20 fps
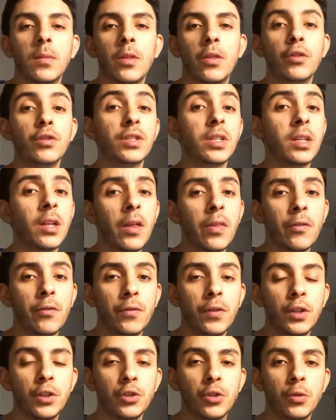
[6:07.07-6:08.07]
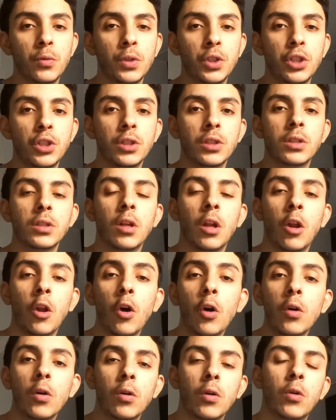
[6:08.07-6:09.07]
There's another feature which is
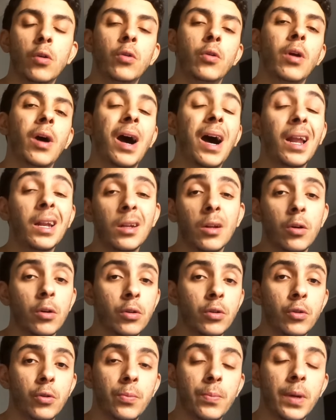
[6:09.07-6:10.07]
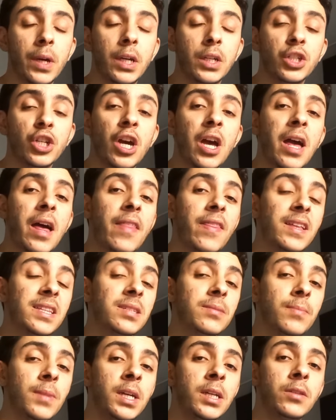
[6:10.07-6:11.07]
lock or unlock your page, and
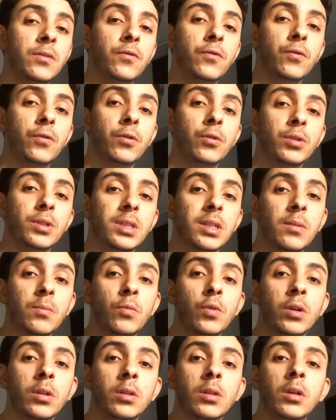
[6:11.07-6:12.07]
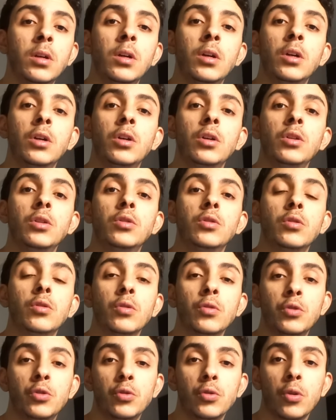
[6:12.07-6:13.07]
that's made for someone to
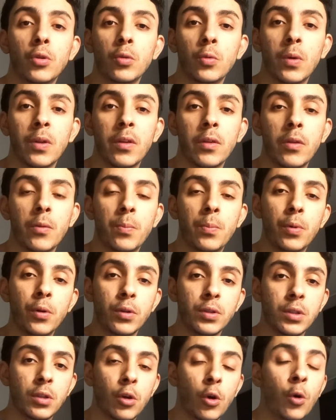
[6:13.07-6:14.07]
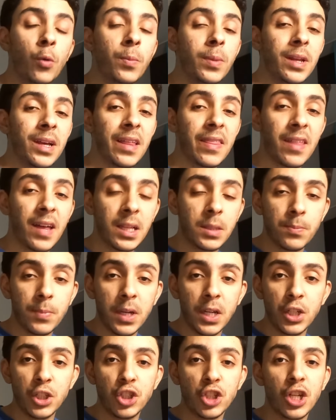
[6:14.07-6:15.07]
control whether the person opening that
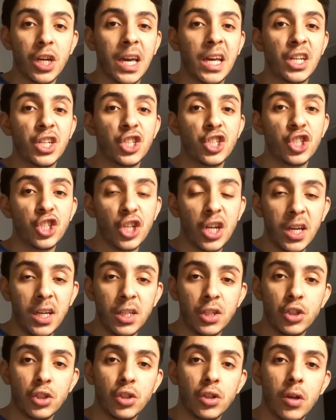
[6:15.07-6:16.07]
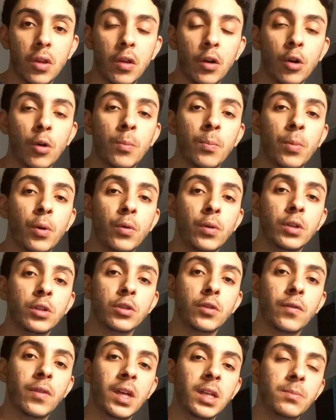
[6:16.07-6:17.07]
page can change the
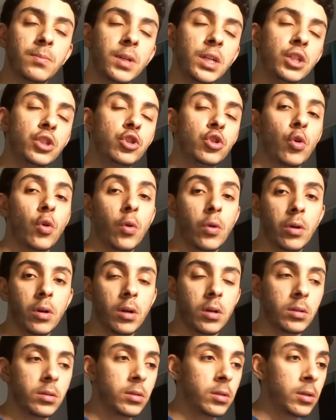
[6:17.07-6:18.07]
components of that page or not.